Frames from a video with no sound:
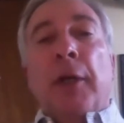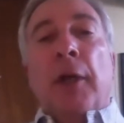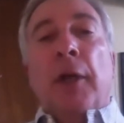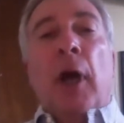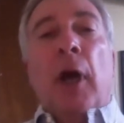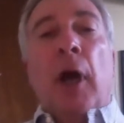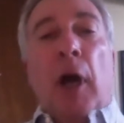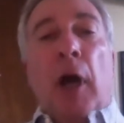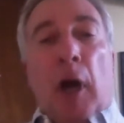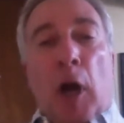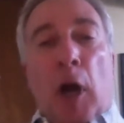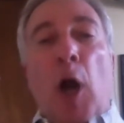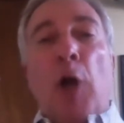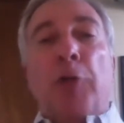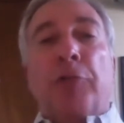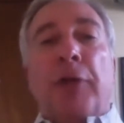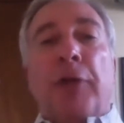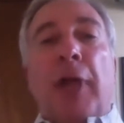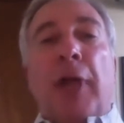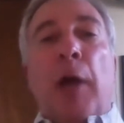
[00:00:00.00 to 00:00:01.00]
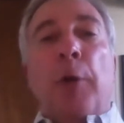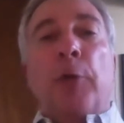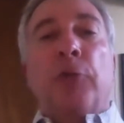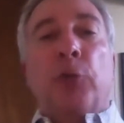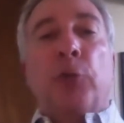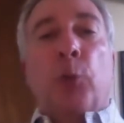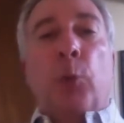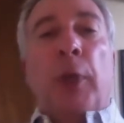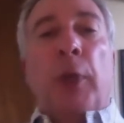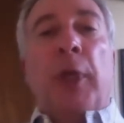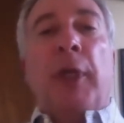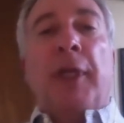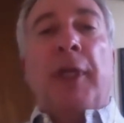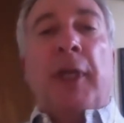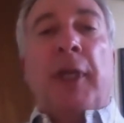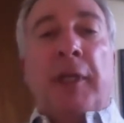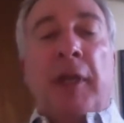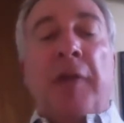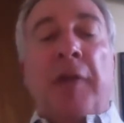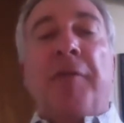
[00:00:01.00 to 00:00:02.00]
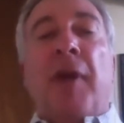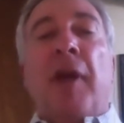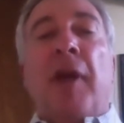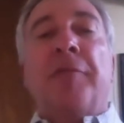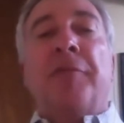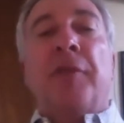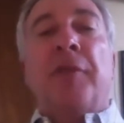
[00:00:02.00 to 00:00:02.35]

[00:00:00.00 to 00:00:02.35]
100 hours a week, and they never have